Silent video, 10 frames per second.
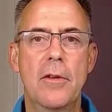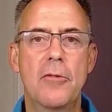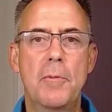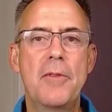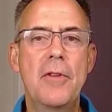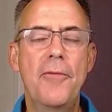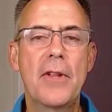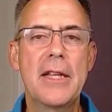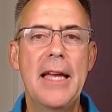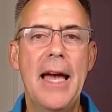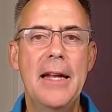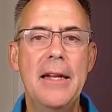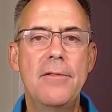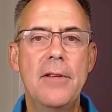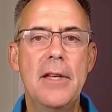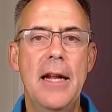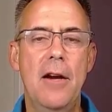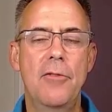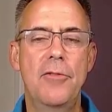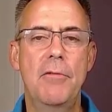specifically NEC and
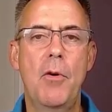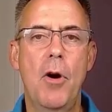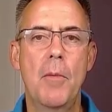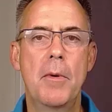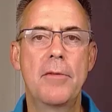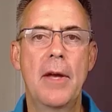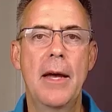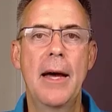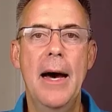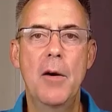IRC requirements, how to